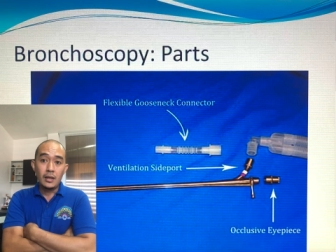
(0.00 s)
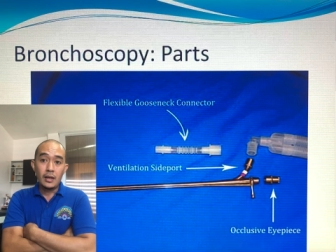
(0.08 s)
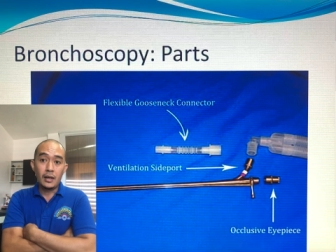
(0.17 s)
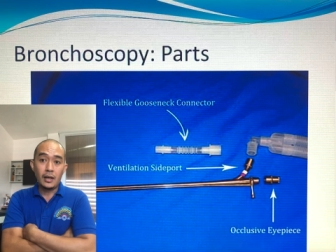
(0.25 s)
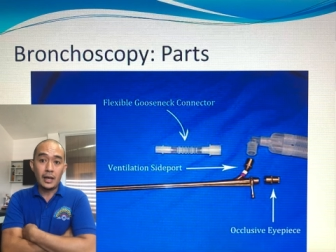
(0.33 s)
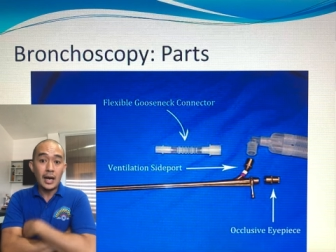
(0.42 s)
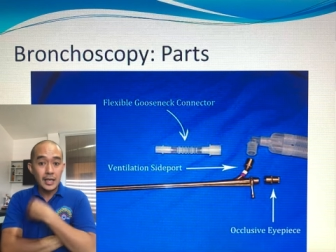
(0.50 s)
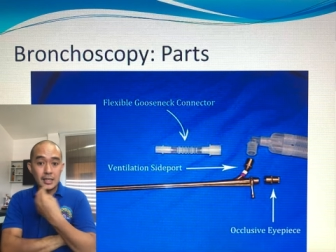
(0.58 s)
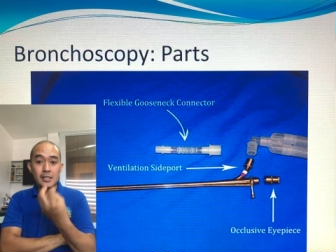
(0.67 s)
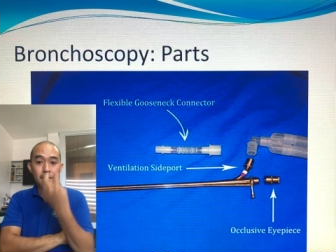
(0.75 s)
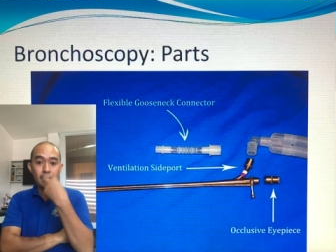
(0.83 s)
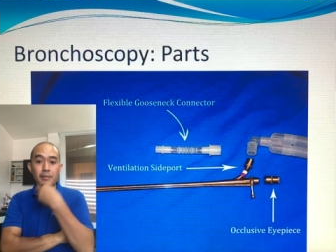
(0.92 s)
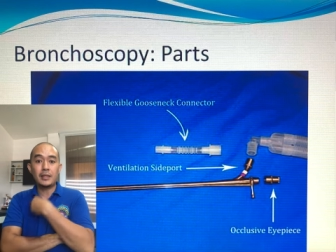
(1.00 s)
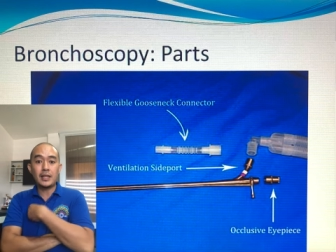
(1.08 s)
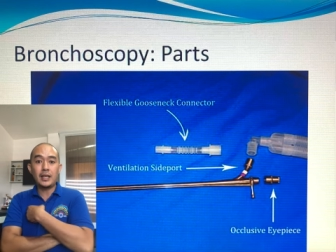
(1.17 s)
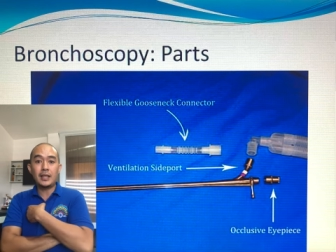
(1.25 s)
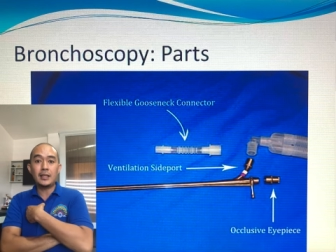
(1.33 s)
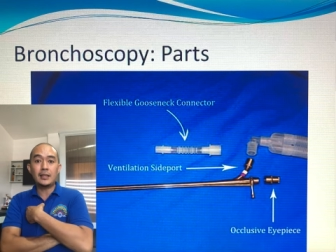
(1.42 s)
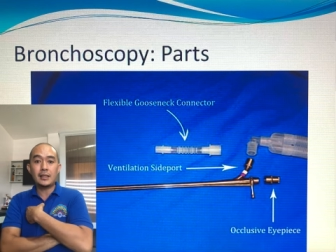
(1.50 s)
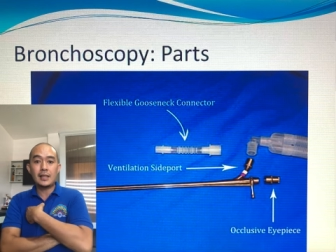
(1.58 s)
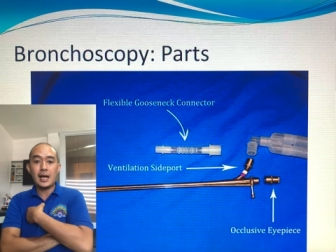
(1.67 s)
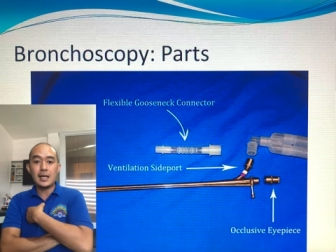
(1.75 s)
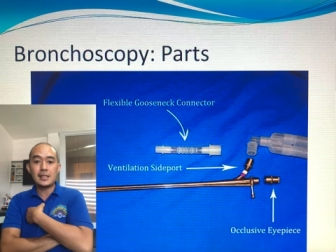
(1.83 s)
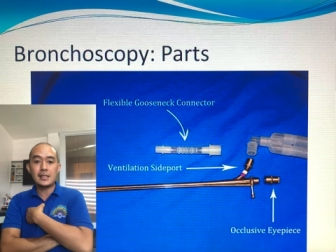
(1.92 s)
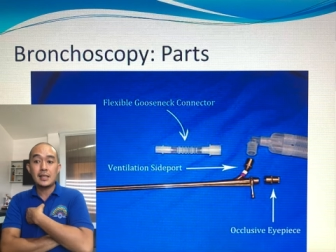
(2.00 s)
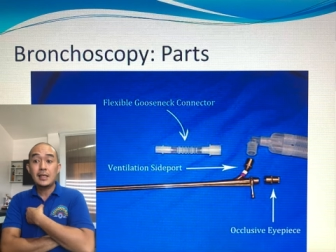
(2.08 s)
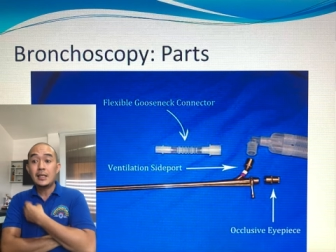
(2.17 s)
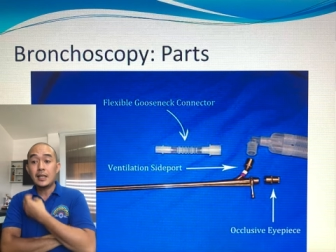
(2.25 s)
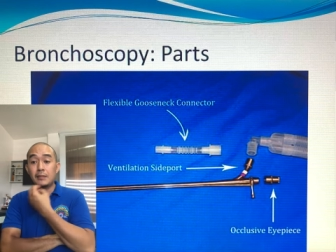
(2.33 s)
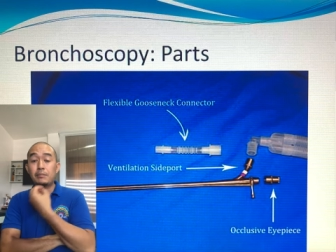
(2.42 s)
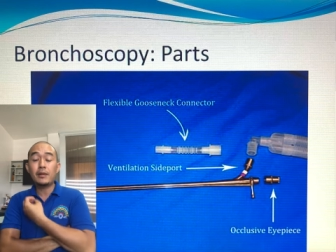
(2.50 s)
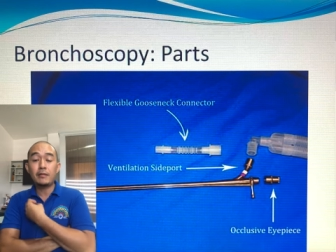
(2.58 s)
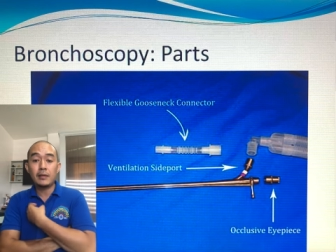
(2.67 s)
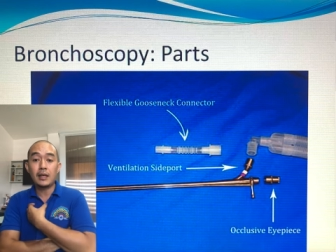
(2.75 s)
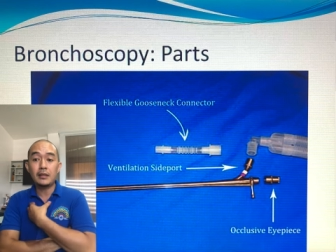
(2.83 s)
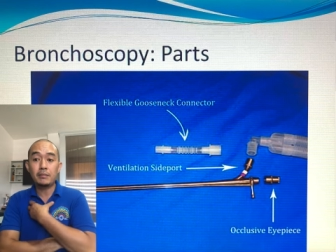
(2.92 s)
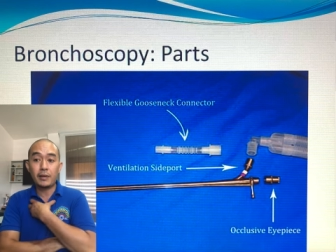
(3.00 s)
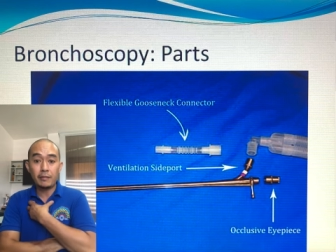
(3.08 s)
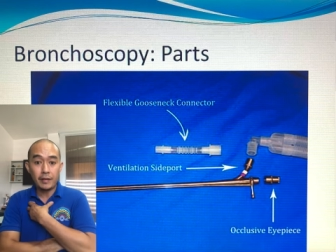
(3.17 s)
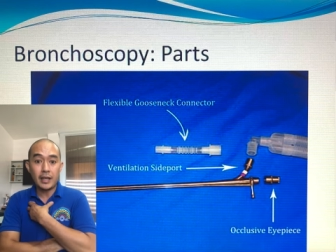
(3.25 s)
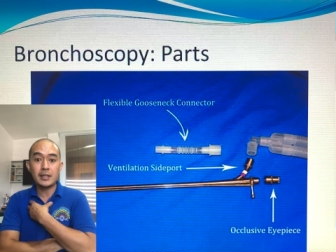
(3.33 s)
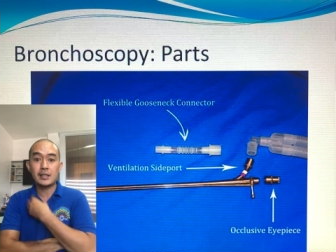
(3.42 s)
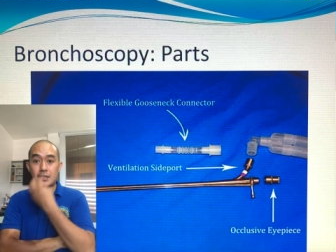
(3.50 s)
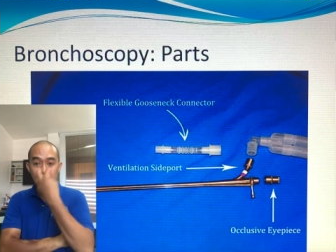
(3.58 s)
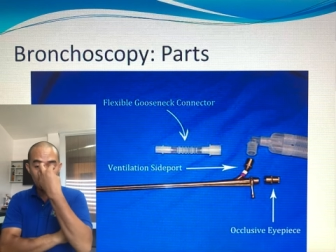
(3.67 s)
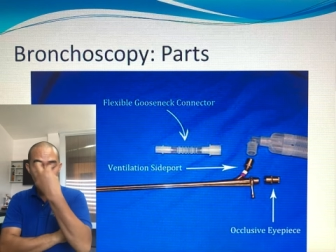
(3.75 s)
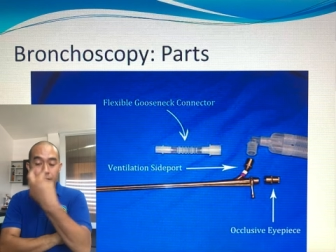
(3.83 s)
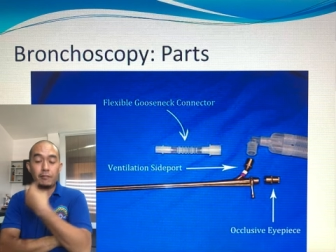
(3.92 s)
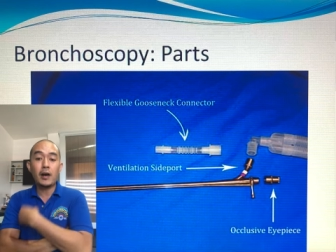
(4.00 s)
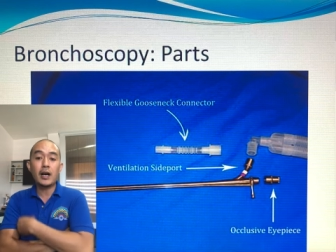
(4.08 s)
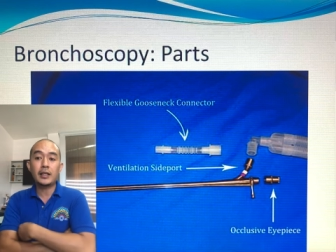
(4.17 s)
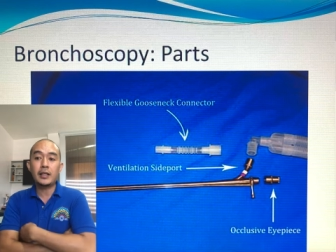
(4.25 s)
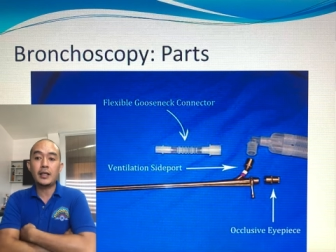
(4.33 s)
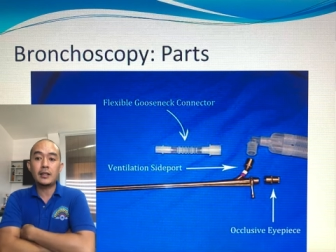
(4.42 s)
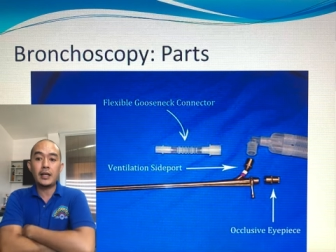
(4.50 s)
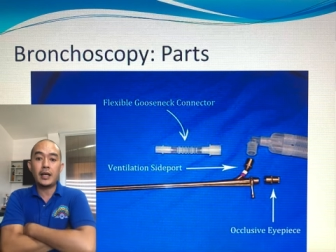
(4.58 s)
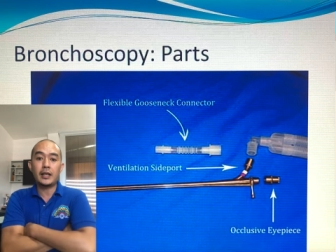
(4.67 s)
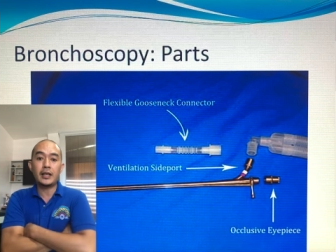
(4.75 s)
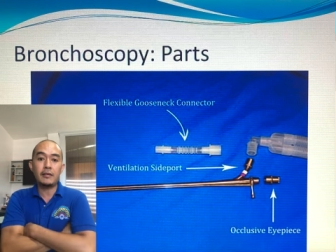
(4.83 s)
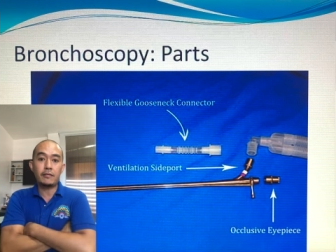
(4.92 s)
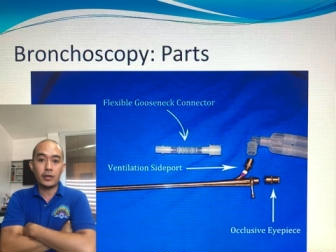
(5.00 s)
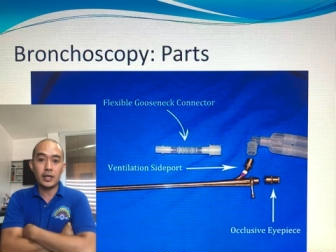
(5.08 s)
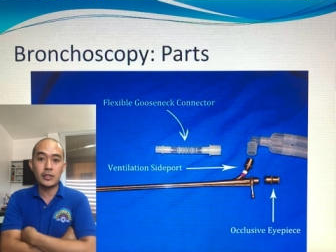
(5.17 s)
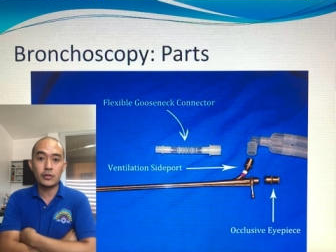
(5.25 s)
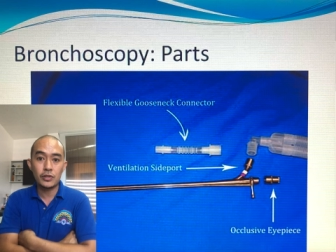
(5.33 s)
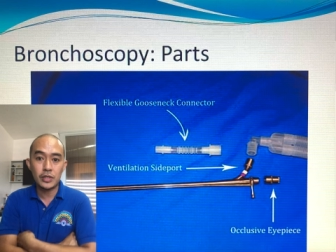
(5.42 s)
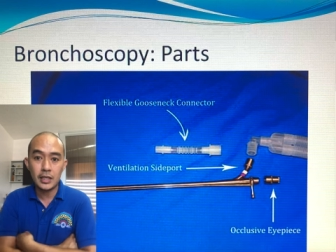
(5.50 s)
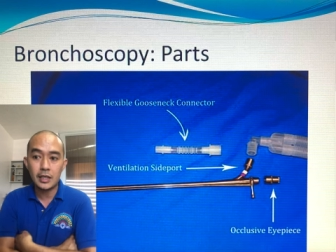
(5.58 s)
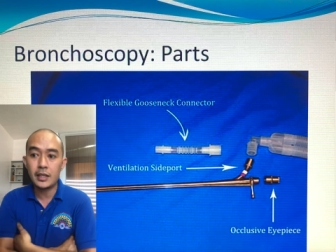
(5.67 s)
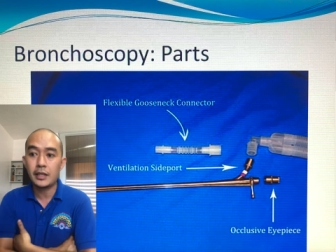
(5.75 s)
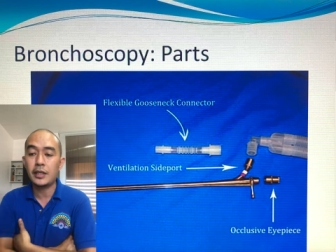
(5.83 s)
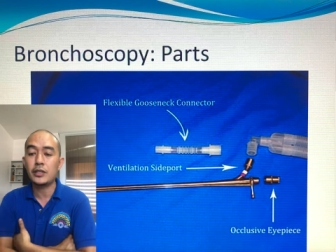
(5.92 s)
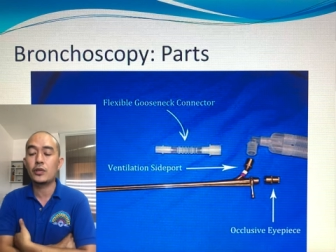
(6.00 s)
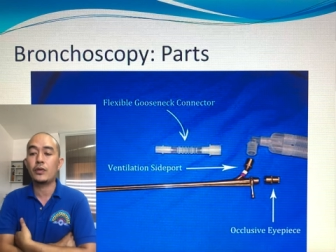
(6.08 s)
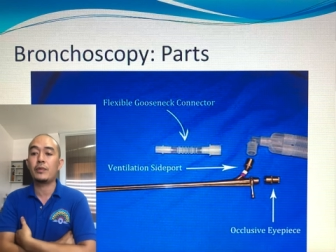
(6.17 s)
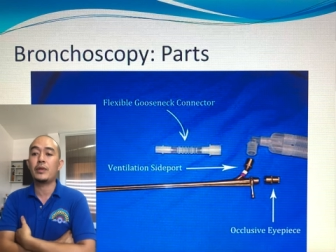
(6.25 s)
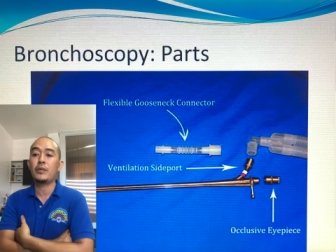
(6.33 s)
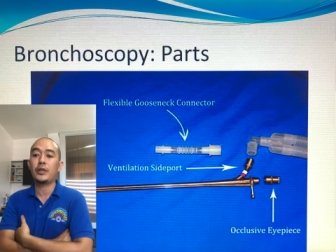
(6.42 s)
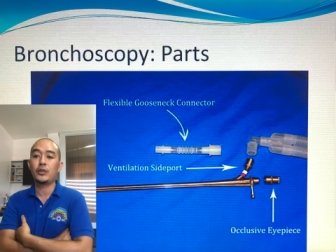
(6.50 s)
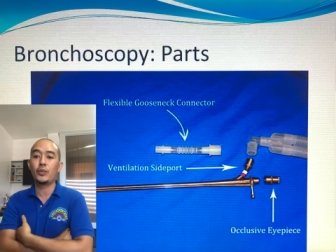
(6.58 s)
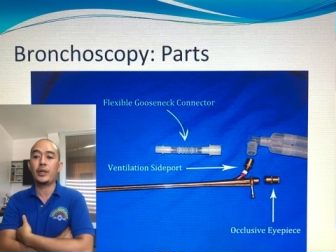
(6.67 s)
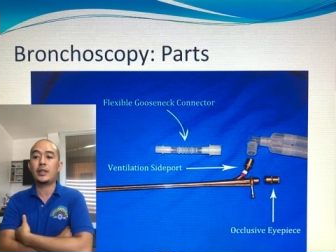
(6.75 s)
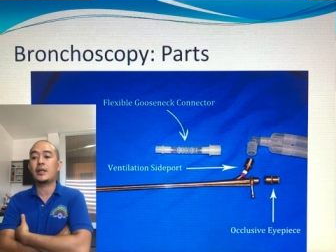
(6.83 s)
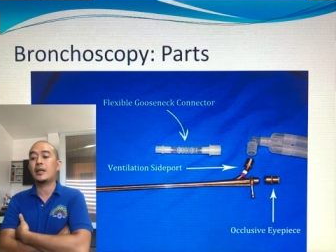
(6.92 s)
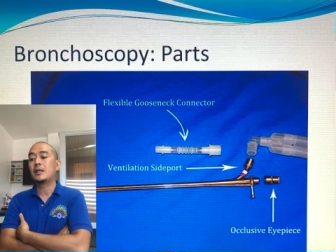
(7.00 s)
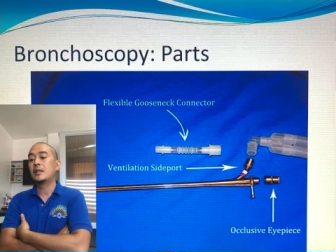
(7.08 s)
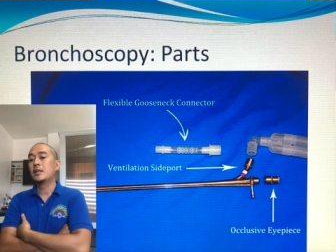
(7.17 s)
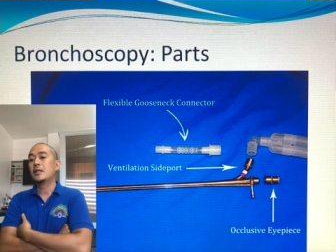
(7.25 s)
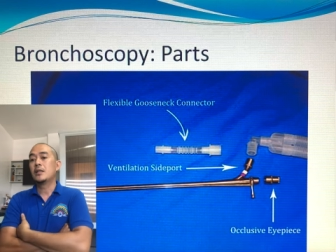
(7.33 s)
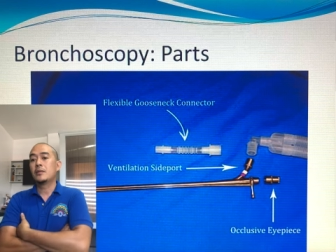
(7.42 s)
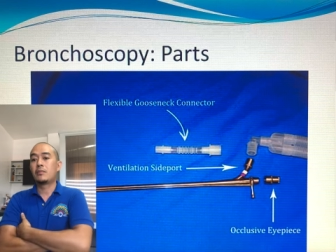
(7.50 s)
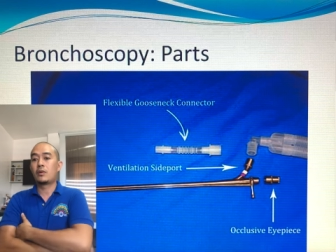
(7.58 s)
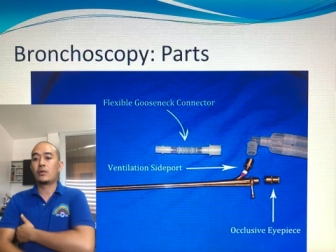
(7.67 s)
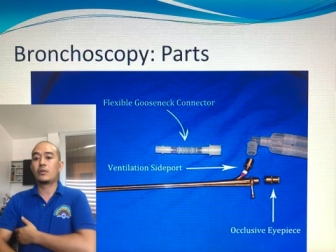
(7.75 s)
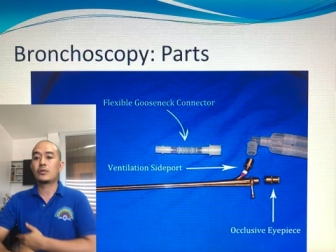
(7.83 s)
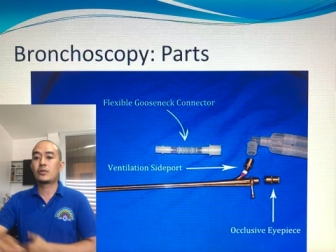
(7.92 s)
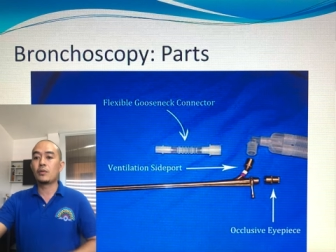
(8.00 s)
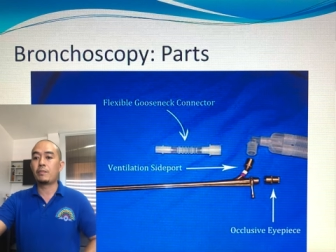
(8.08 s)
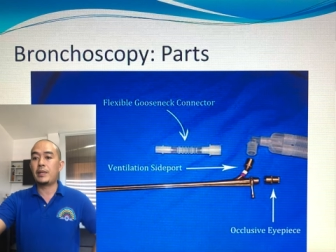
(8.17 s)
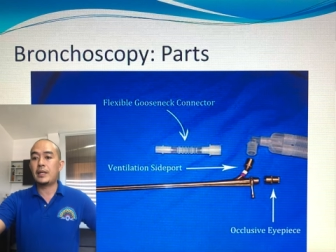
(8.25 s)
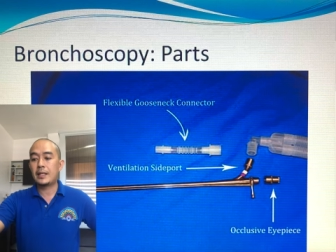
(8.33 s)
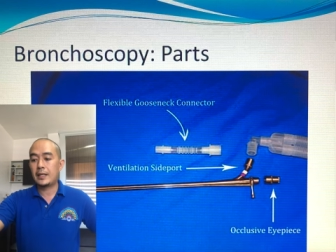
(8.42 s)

us from inhaling the gas and prevents fogging the area for us to see clearly when we're doing the bronchoscopy.